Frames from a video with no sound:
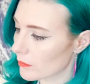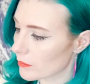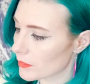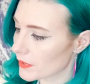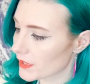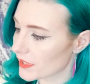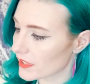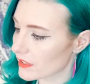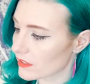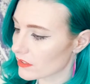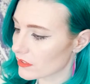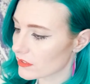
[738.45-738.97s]

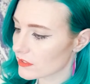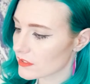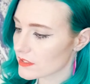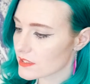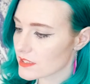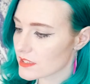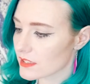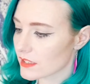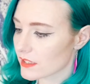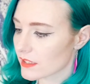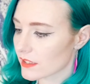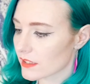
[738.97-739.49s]
but it
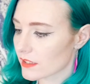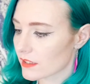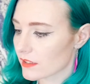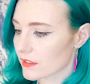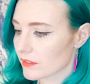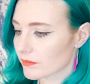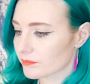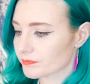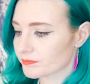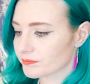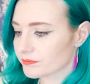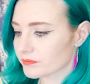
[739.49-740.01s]
looks like
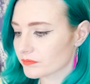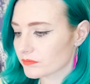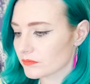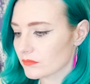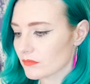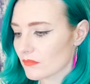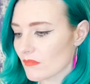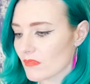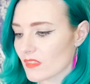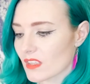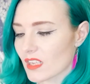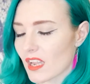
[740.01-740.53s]

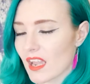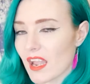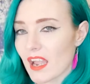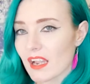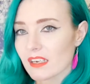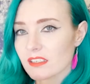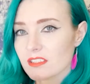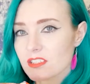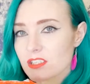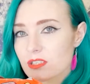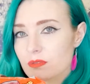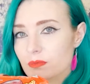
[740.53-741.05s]

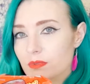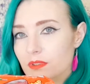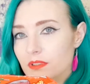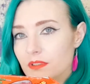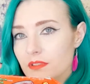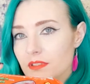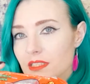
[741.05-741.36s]
actual